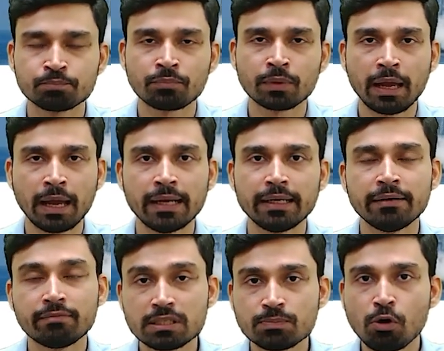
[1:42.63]
And
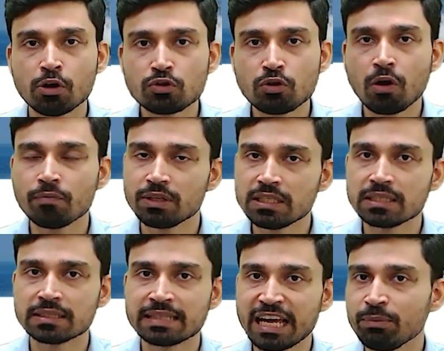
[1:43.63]
in response of
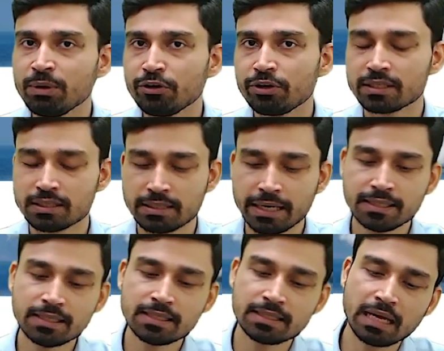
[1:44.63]
these live military
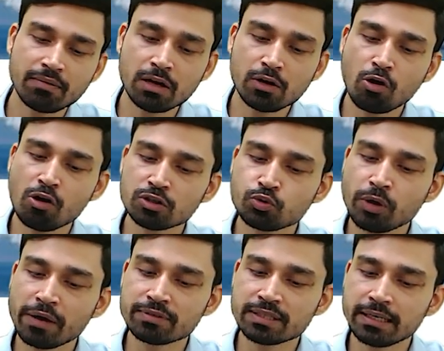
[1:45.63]
exercises, Taiwan also
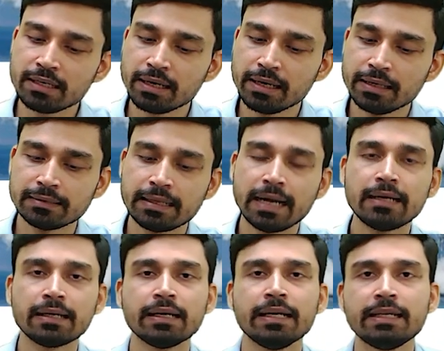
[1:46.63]
have said
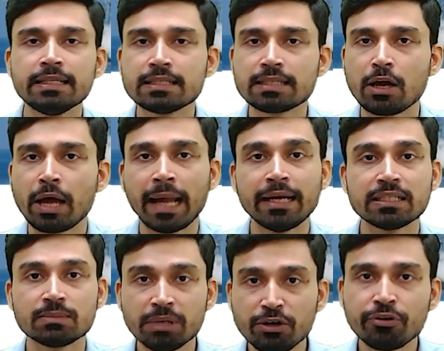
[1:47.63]
that it is and
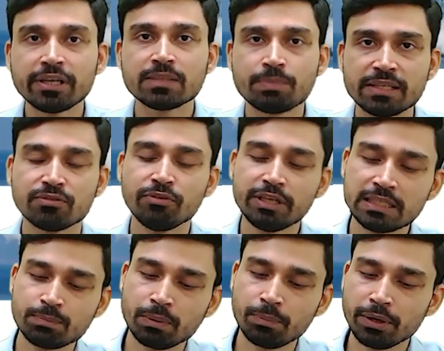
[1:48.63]
its military space is
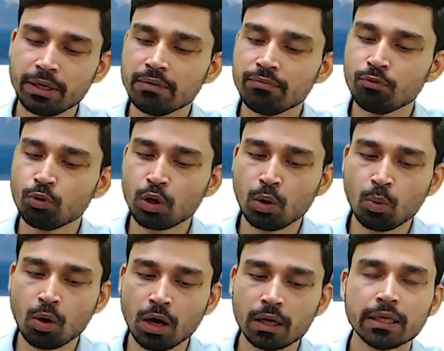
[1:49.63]
preparing for a
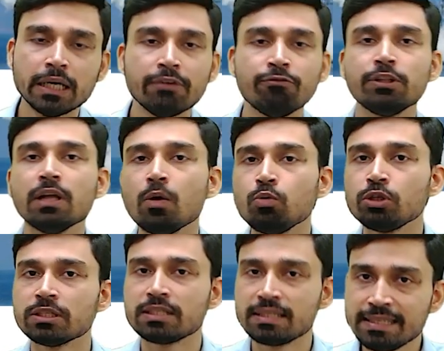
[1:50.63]
war
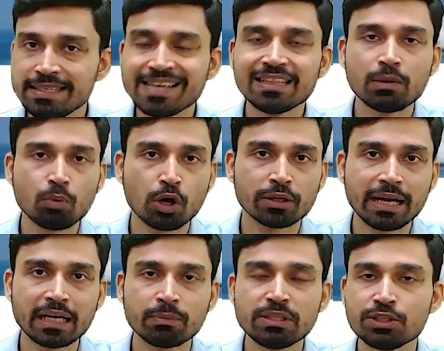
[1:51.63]
without seeking the war.
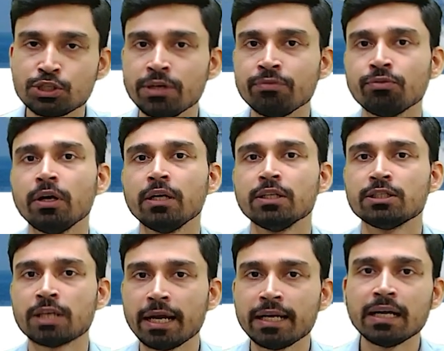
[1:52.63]
That means if
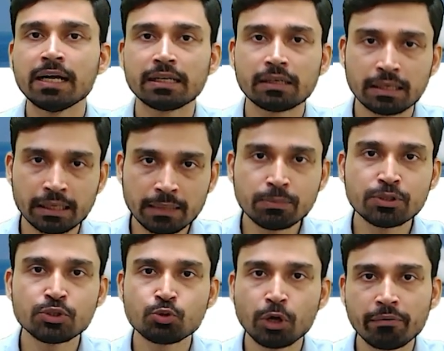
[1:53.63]
China
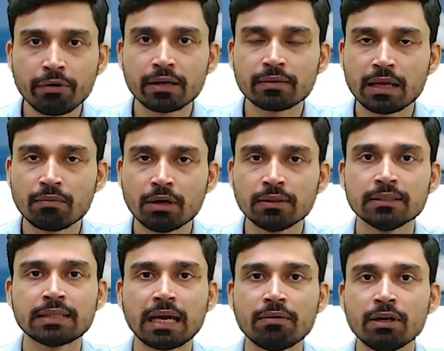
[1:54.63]
attempts to invade Taiwan,
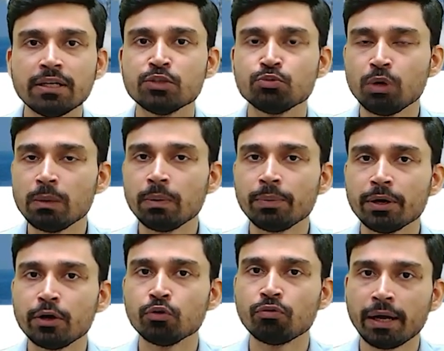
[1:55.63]
then Taiwan is well
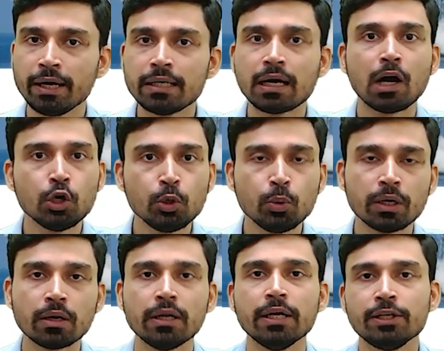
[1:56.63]
prepared to fight.
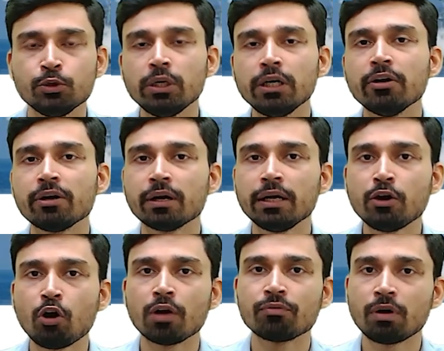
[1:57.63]
However, unilaterally
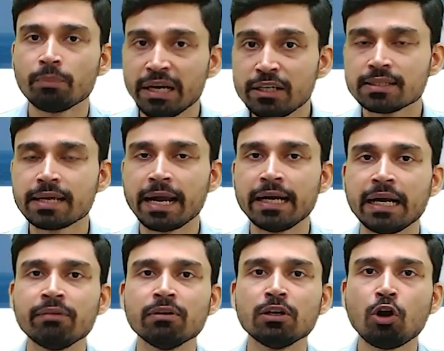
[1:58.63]
or from its side,
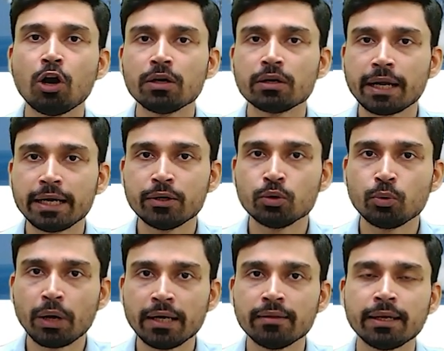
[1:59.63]
it will not try to do
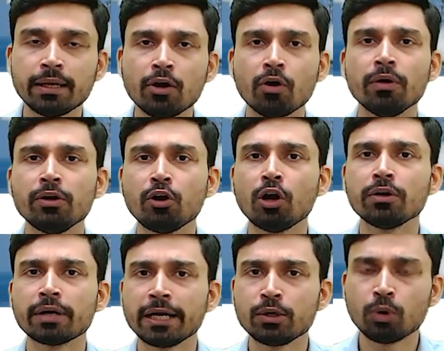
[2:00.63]
anything or will not
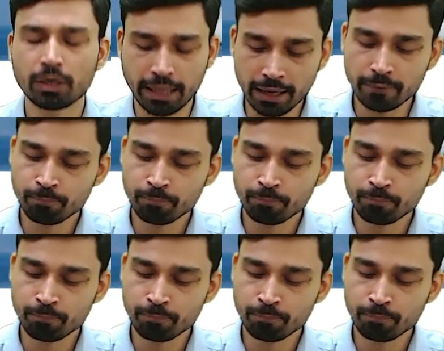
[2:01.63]
try to attack